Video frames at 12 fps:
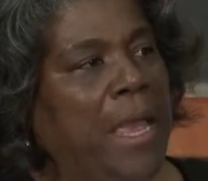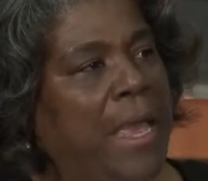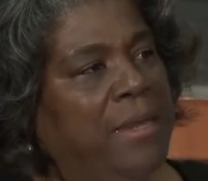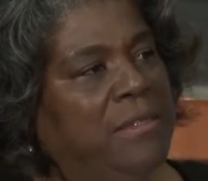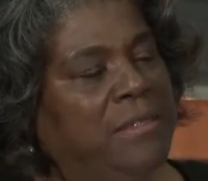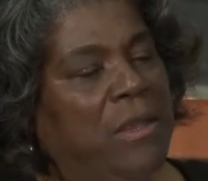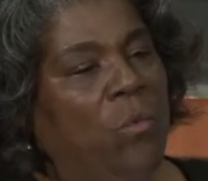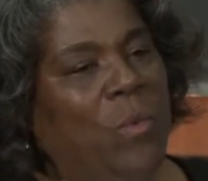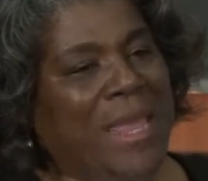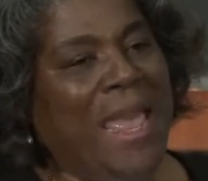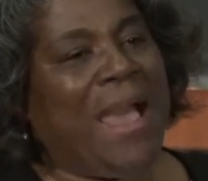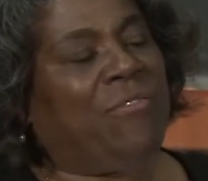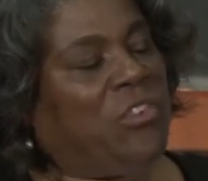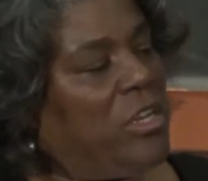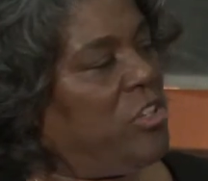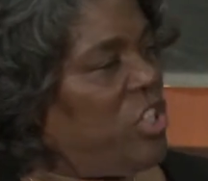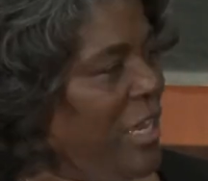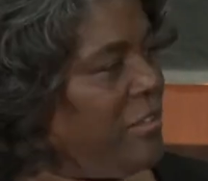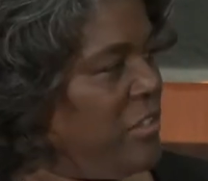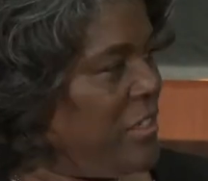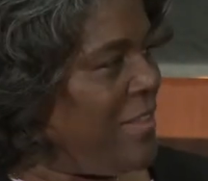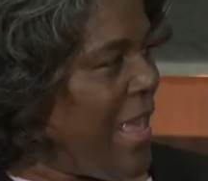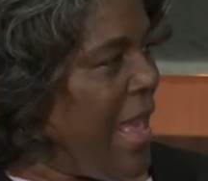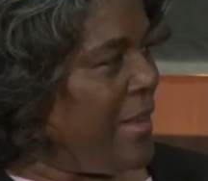And so we have to adjust
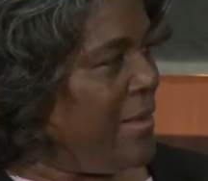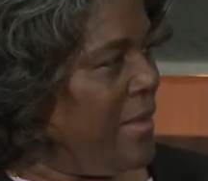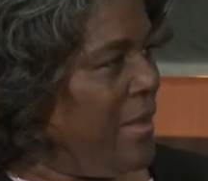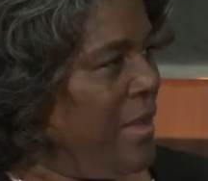to that.